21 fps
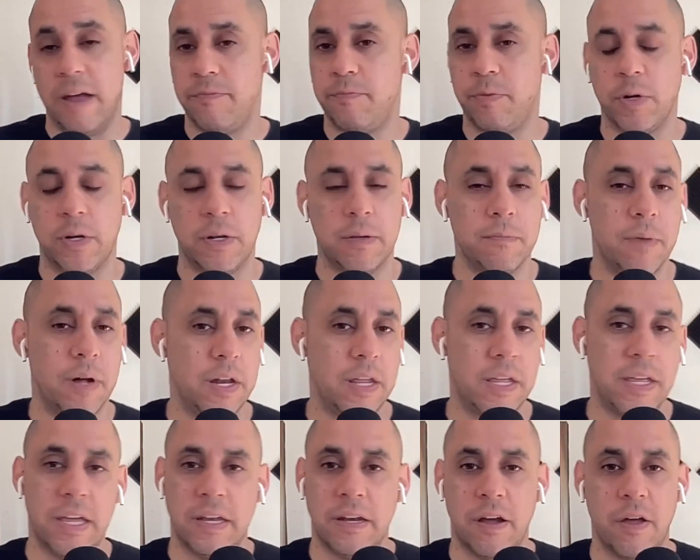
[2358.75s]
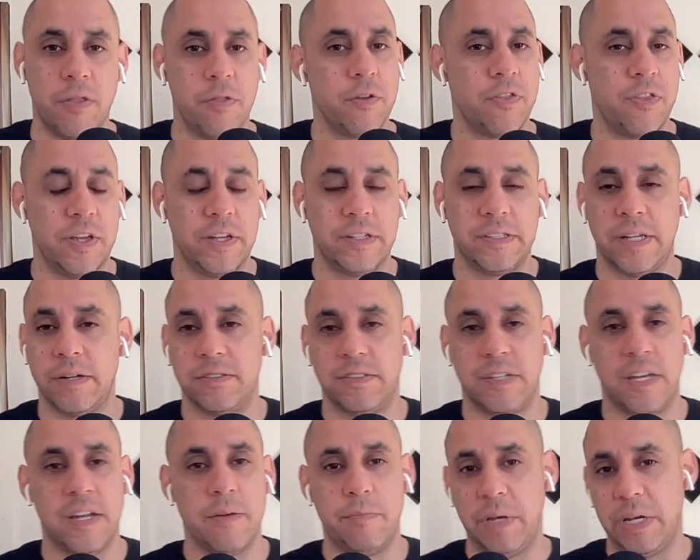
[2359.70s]
putting money in other things
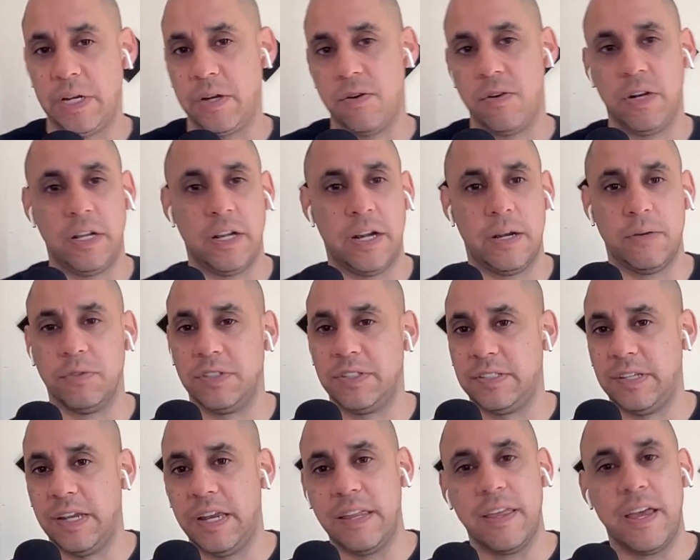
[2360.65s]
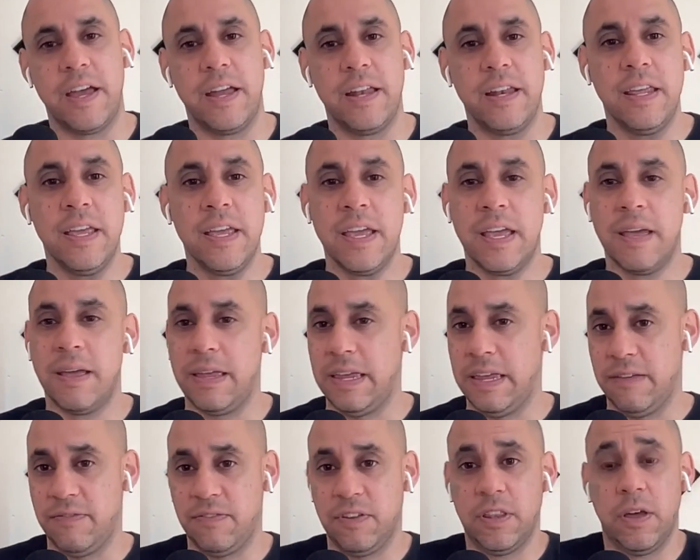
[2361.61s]
outside of Bitcoin, and I will say that,
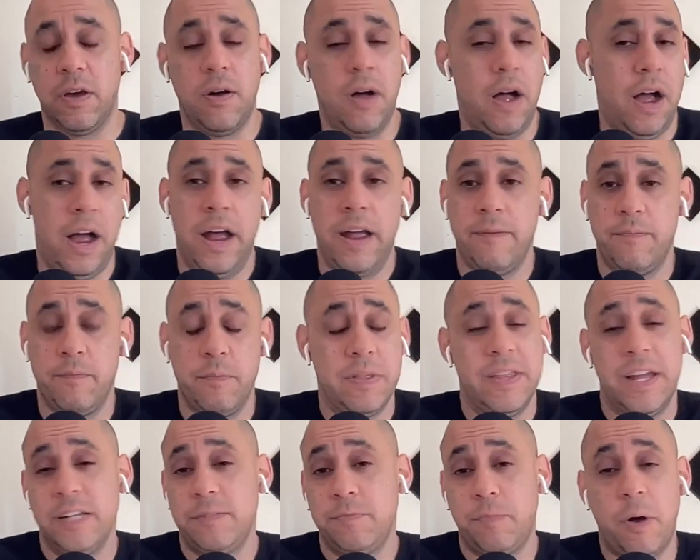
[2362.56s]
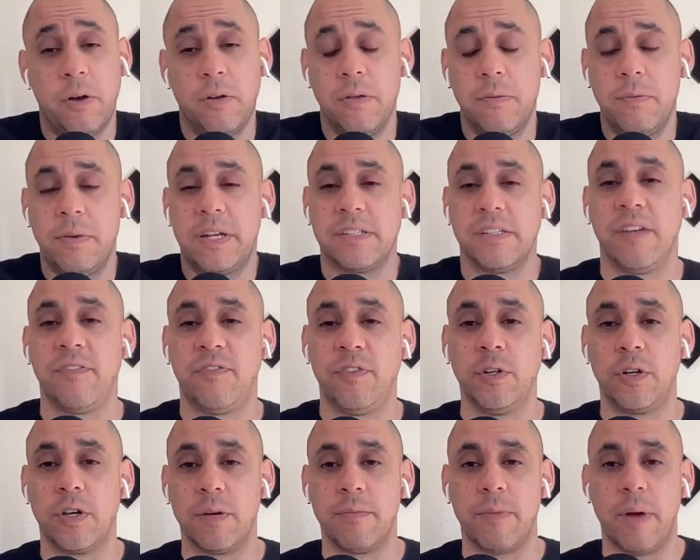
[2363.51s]
even though and that's partly because I
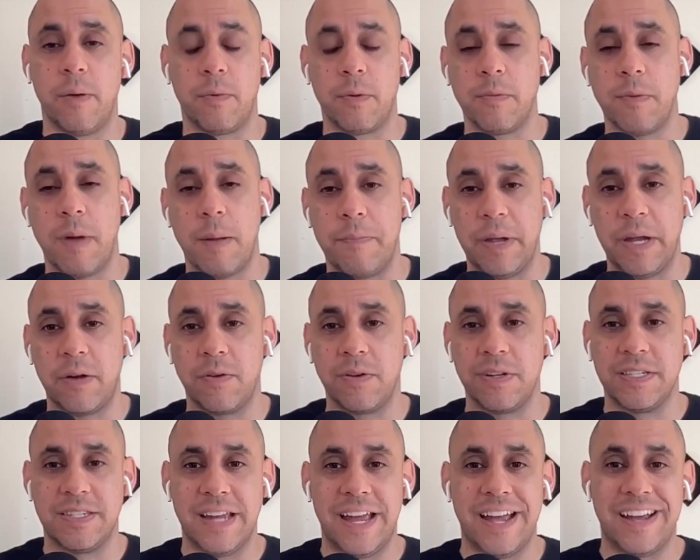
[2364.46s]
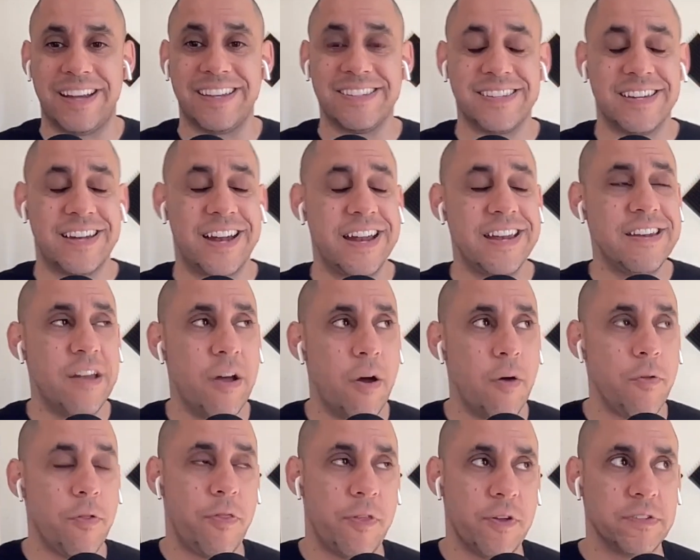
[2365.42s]
feel good about where my Bitcoin stack is, and I
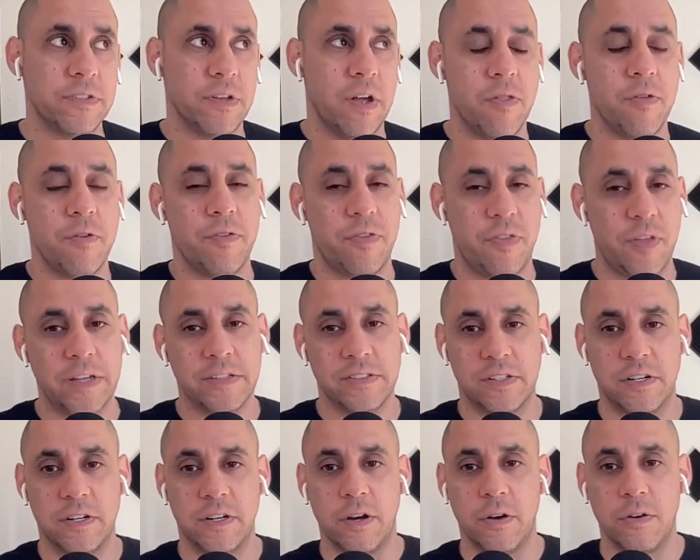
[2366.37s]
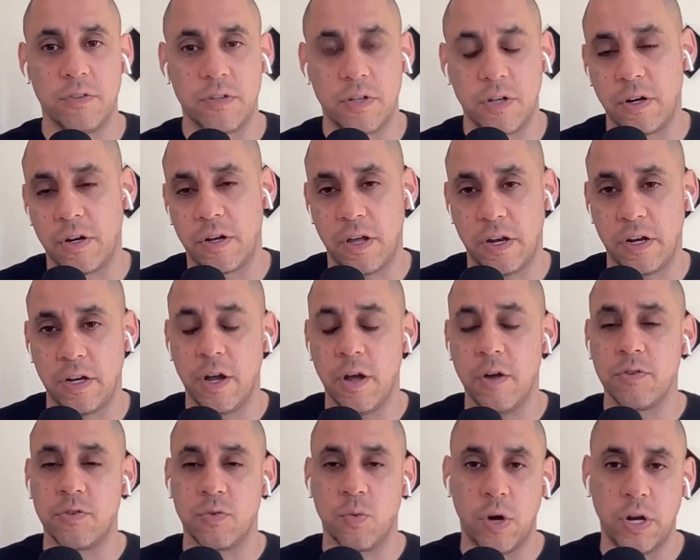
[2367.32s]
know that there's other things that are going to
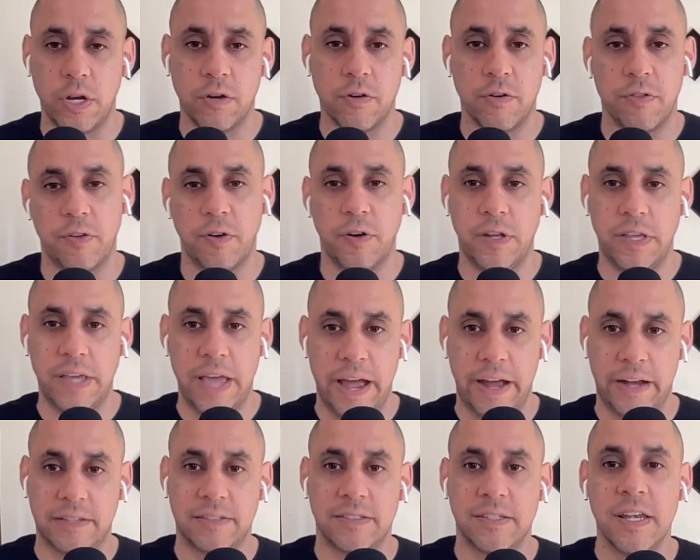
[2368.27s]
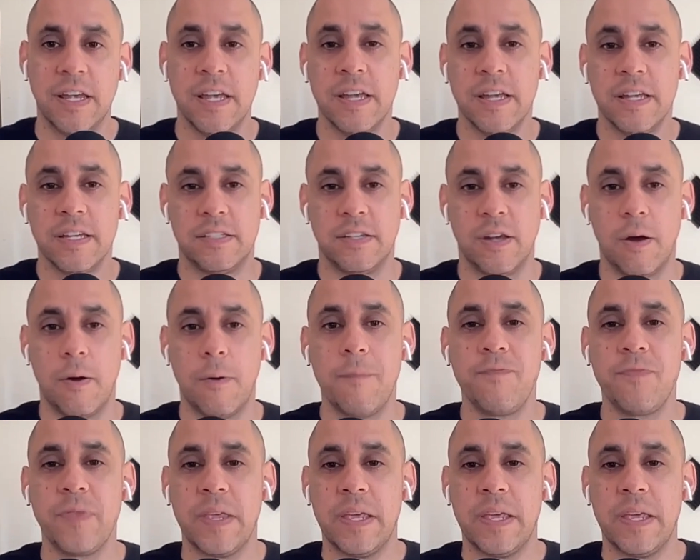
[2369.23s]
go 20 or 30x. So